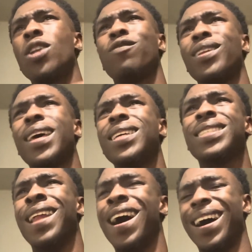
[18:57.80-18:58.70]
have let it
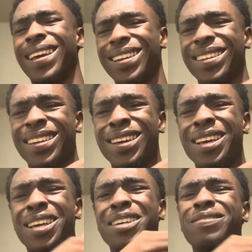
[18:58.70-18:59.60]
slide
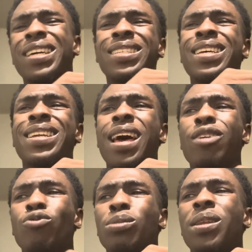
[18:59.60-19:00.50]
if they said that he
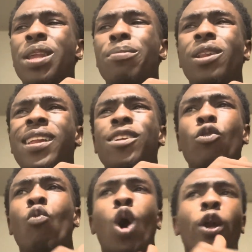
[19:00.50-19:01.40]
was manipulating the
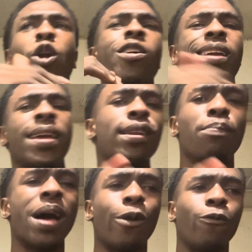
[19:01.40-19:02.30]
water in the
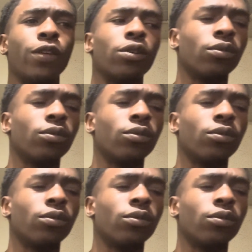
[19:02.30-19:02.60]
battlefield.